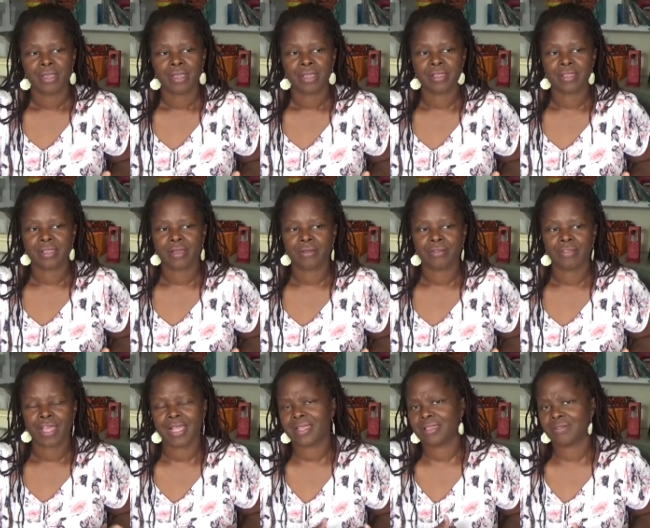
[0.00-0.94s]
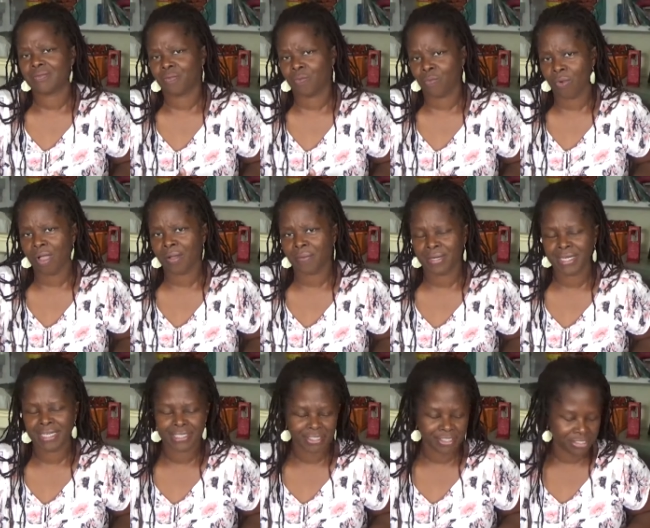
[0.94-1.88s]
and so that's what I
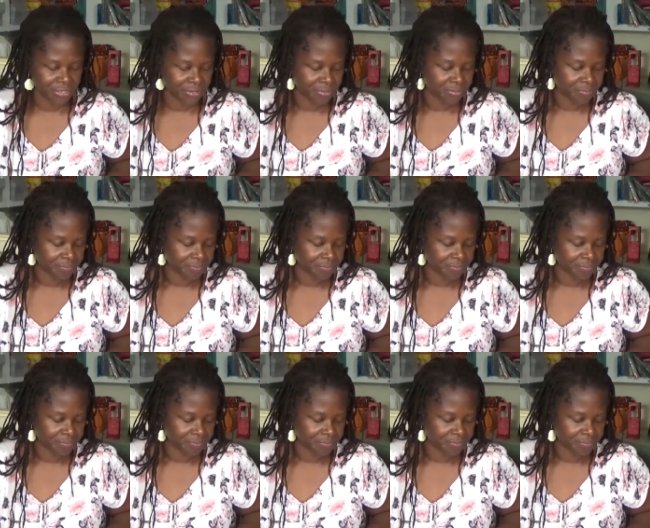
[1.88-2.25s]
wanted to do.